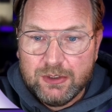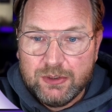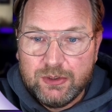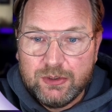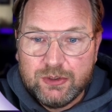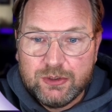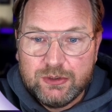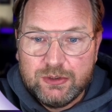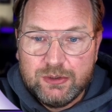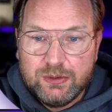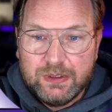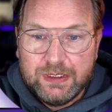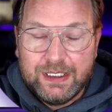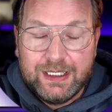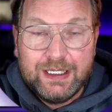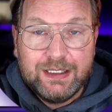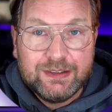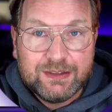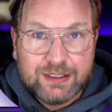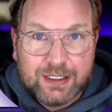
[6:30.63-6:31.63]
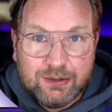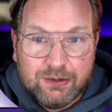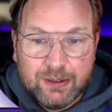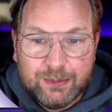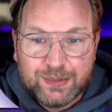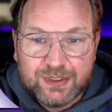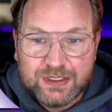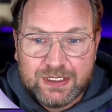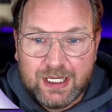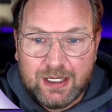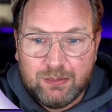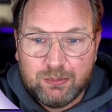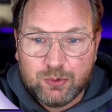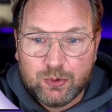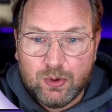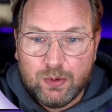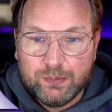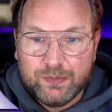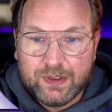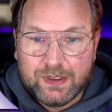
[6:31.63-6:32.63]
you could do Instagram style
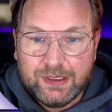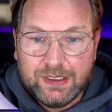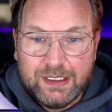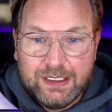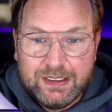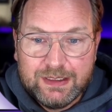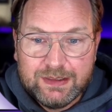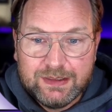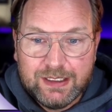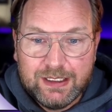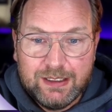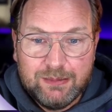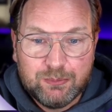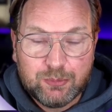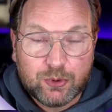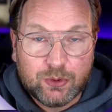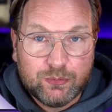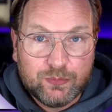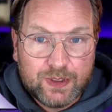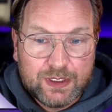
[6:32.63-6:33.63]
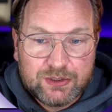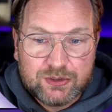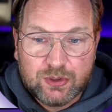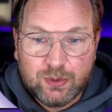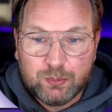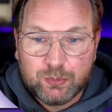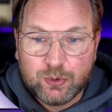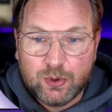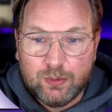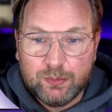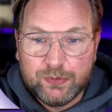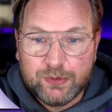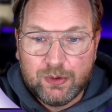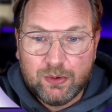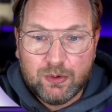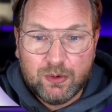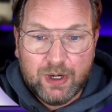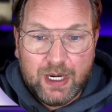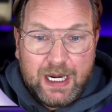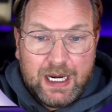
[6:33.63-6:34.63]
prompt, LinkedIn professional prompt,
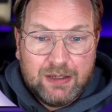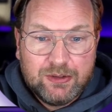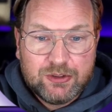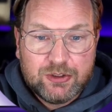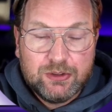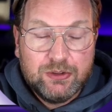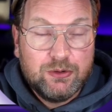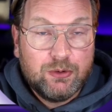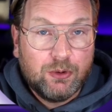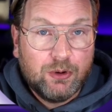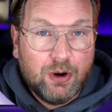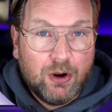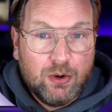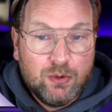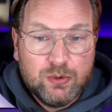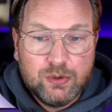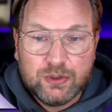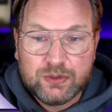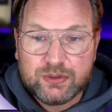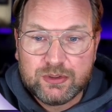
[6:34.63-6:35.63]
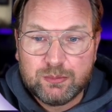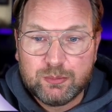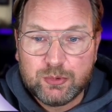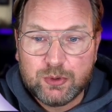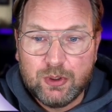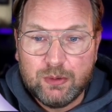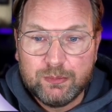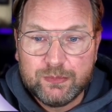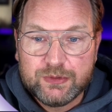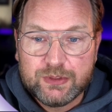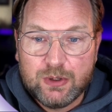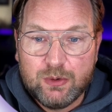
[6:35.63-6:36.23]
or enter your own custom prompt.